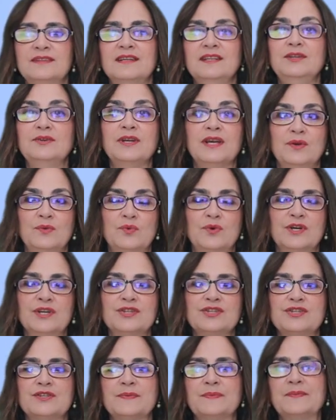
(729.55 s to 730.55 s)
that you can
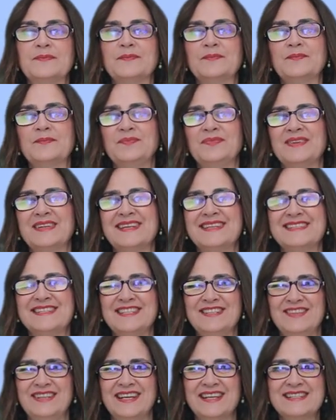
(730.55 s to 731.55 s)
watch.
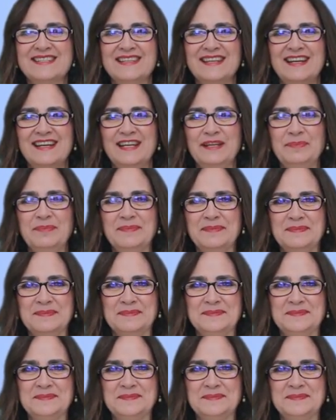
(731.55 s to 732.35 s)
See you next time!